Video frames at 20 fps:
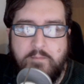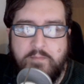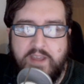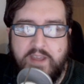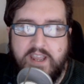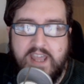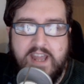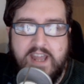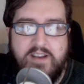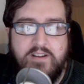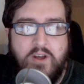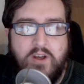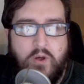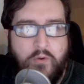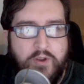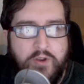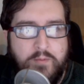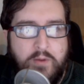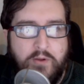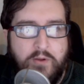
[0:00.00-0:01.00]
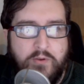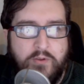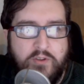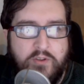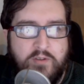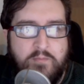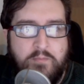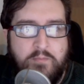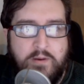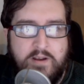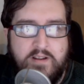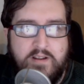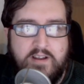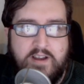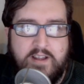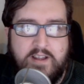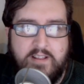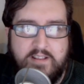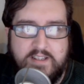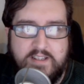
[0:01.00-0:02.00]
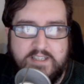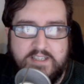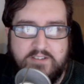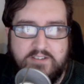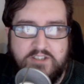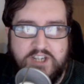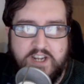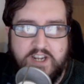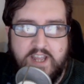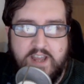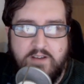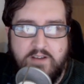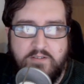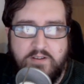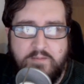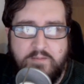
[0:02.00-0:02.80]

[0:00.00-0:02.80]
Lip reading: Again, older models, but I think they still check out.